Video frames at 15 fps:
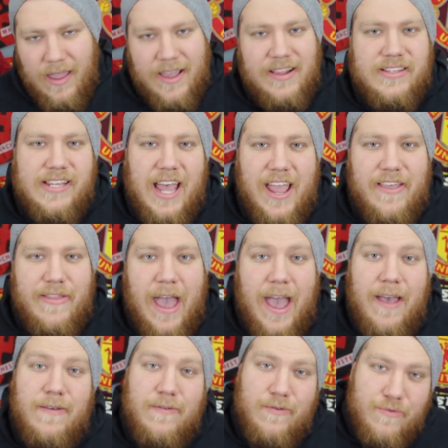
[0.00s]
in saying
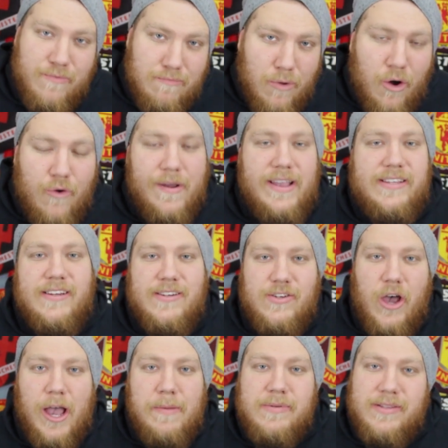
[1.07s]
that, more recent
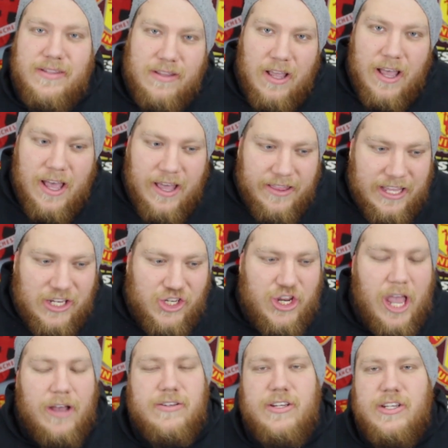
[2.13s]
times, this
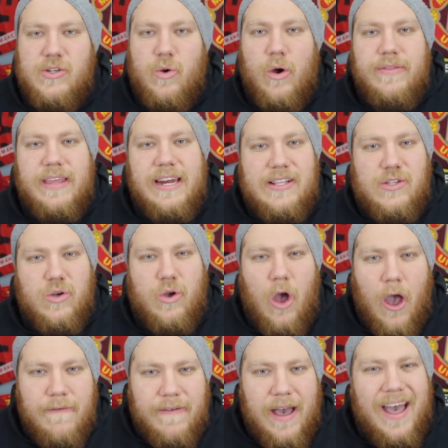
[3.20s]
Chelsea squad that he took
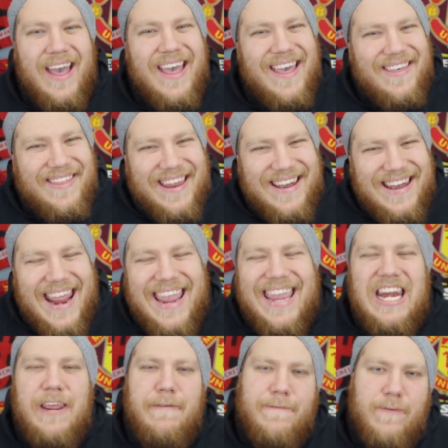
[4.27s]
over, the
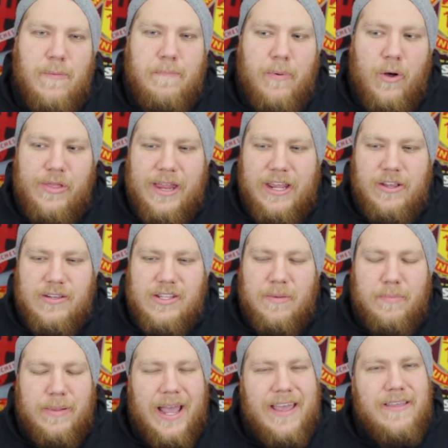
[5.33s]
negative football that he used to
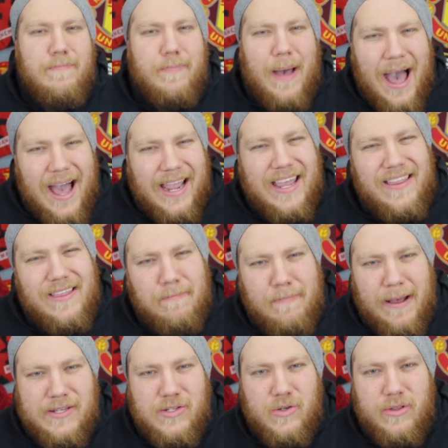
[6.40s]
play, parking the
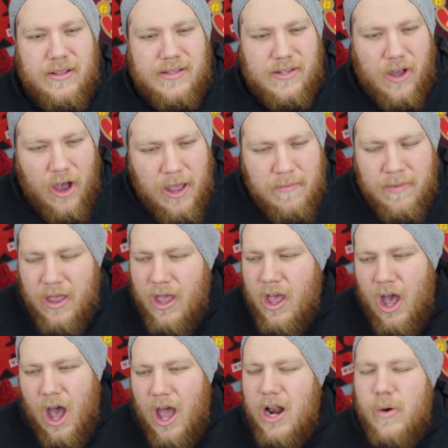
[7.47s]
bus all the time,
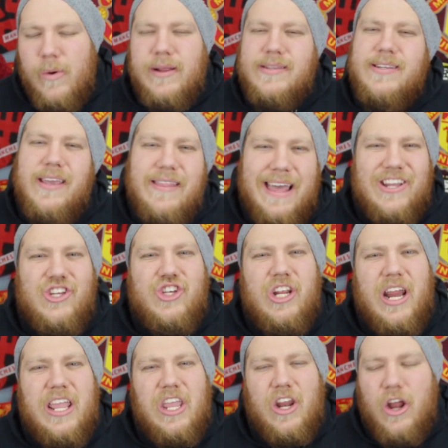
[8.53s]
I don't want to see that
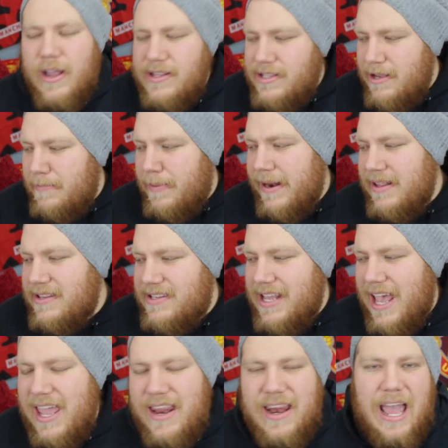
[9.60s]
shit at United. But in
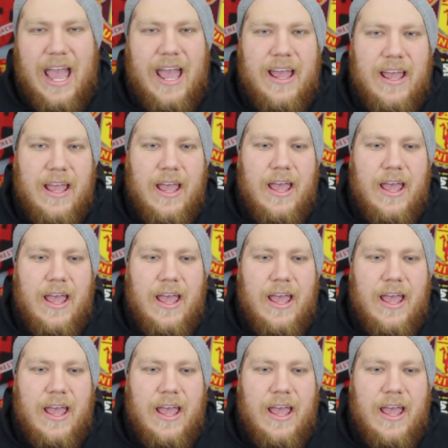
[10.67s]
saying that,